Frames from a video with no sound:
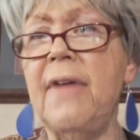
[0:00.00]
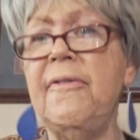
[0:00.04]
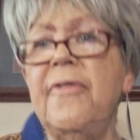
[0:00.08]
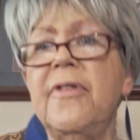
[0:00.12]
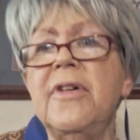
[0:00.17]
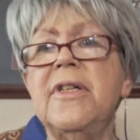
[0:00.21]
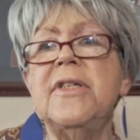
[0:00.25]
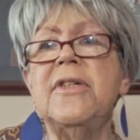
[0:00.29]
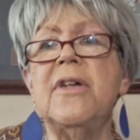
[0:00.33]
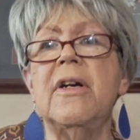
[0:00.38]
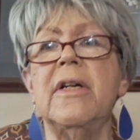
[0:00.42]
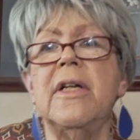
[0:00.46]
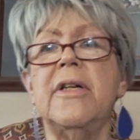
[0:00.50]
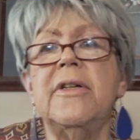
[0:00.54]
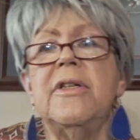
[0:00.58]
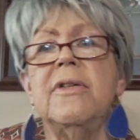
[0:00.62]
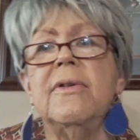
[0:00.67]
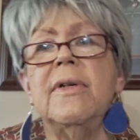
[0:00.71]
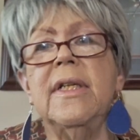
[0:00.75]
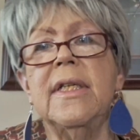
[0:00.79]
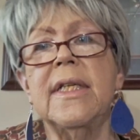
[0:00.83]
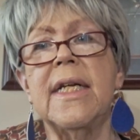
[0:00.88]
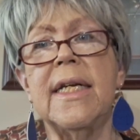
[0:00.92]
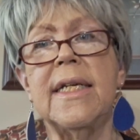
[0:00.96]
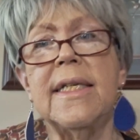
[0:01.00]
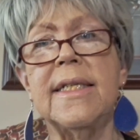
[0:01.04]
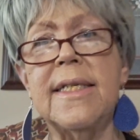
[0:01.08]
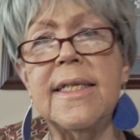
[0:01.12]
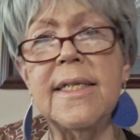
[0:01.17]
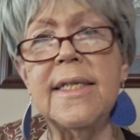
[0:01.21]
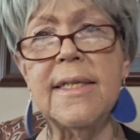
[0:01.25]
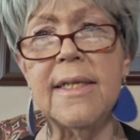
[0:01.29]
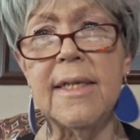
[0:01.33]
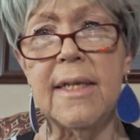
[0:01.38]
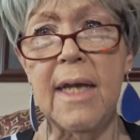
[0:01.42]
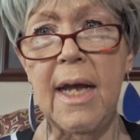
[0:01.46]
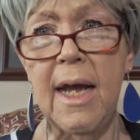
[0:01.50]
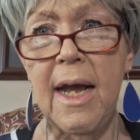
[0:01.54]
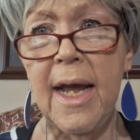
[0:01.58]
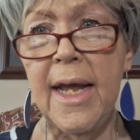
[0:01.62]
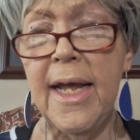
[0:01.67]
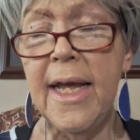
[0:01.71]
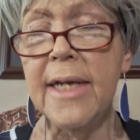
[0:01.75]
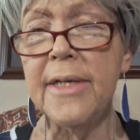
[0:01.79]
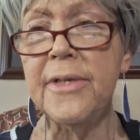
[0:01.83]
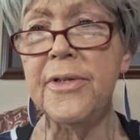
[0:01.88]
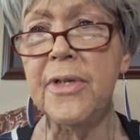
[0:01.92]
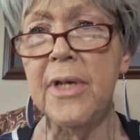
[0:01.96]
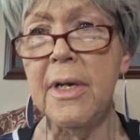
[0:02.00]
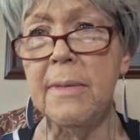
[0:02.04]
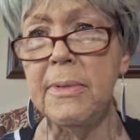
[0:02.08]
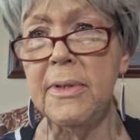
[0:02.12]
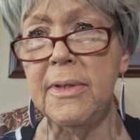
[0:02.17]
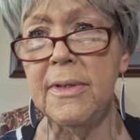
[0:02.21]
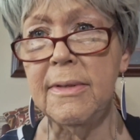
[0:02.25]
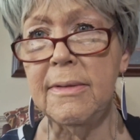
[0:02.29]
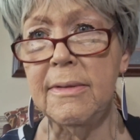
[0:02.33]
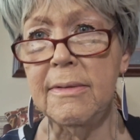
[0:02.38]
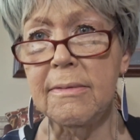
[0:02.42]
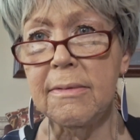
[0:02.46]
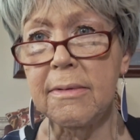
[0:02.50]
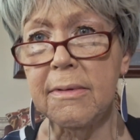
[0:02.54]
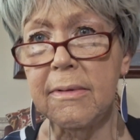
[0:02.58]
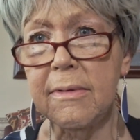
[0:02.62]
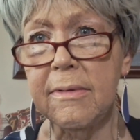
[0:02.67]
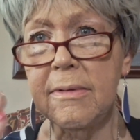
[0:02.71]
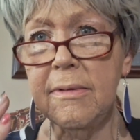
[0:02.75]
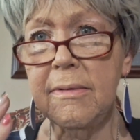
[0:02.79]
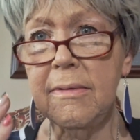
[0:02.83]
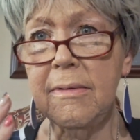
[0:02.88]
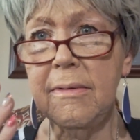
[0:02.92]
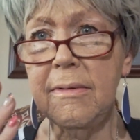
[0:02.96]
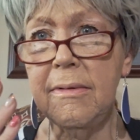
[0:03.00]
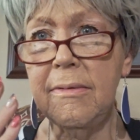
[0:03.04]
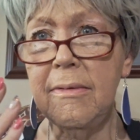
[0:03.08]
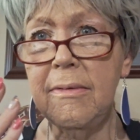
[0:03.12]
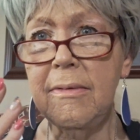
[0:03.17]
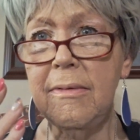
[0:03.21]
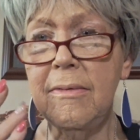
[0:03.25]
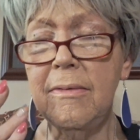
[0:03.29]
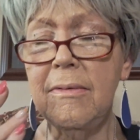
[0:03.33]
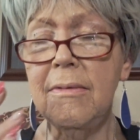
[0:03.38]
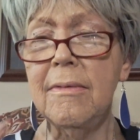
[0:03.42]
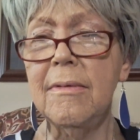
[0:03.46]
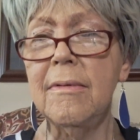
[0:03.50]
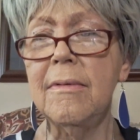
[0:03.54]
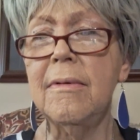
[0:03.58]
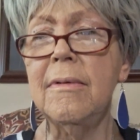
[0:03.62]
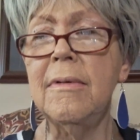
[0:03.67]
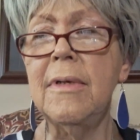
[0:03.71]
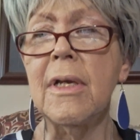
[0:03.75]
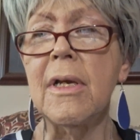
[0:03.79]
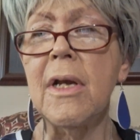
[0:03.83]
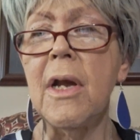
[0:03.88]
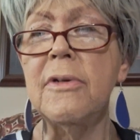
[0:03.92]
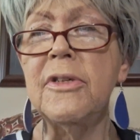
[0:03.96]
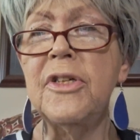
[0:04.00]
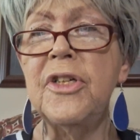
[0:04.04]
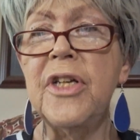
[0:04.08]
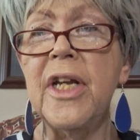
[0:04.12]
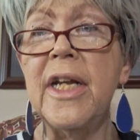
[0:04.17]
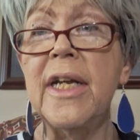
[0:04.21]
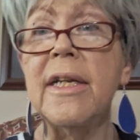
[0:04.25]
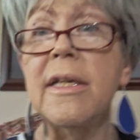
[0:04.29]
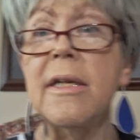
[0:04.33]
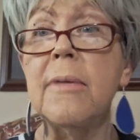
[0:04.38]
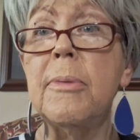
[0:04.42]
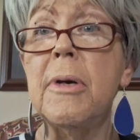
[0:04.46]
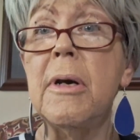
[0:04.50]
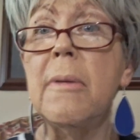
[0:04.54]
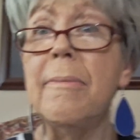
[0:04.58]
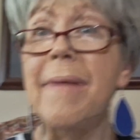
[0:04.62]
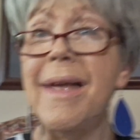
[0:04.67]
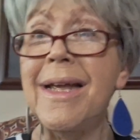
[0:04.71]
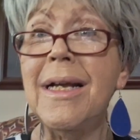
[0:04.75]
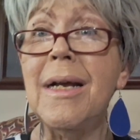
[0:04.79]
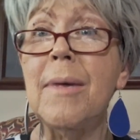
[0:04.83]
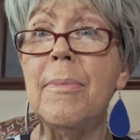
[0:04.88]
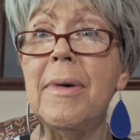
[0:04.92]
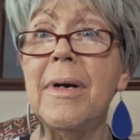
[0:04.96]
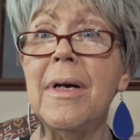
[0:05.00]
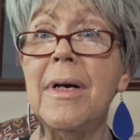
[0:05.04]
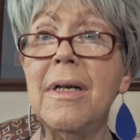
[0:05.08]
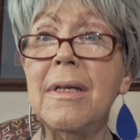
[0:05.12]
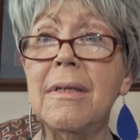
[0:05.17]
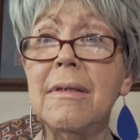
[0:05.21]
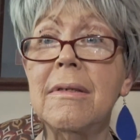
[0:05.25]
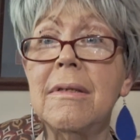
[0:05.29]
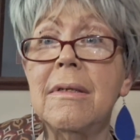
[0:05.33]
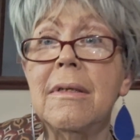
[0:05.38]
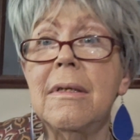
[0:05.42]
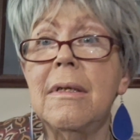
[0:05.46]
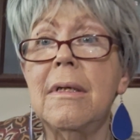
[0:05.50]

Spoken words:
I first started doing this, I had trouble negotiating to put makeup on.